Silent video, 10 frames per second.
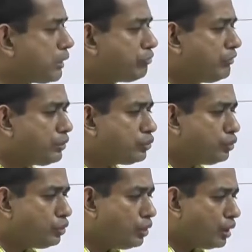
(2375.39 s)
but we
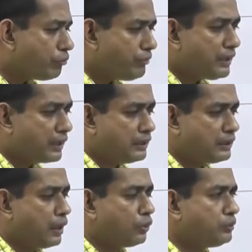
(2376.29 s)
could not figure
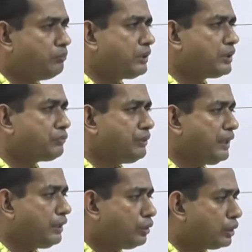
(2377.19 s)
it out because we
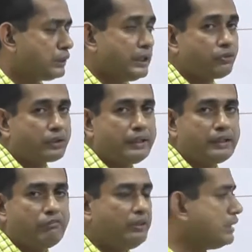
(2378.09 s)
did not have
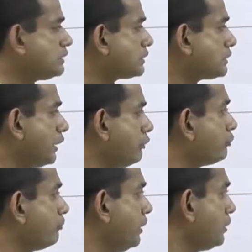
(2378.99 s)
right evidences and
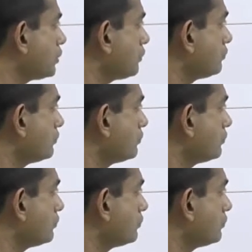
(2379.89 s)
information.